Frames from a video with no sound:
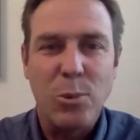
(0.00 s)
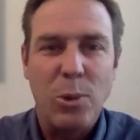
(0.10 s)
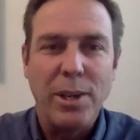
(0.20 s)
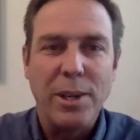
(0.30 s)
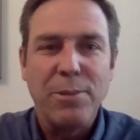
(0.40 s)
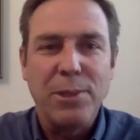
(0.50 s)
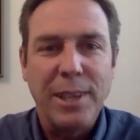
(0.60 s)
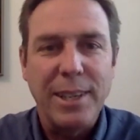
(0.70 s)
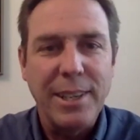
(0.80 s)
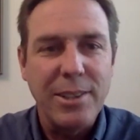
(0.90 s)
wonderful,
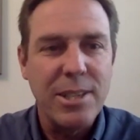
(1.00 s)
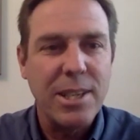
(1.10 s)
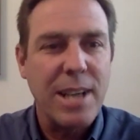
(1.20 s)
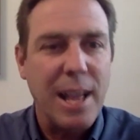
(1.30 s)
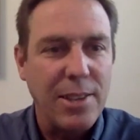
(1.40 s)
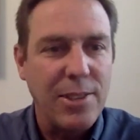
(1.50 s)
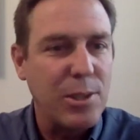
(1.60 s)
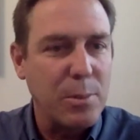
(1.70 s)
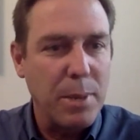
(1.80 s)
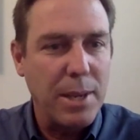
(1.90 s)
and you know, technology is
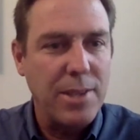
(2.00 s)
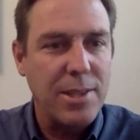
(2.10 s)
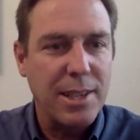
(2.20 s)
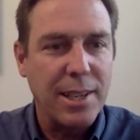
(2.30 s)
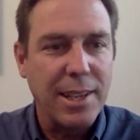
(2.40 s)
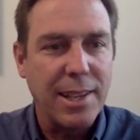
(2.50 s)
amazing,